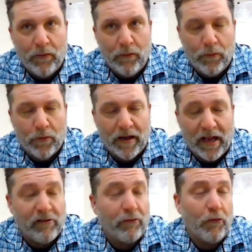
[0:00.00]
who
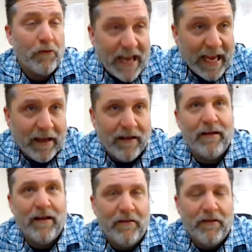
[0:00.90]
injured her knee
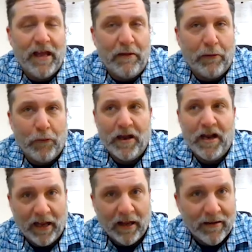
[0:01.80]
in the third
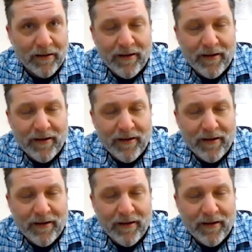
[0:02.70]
inning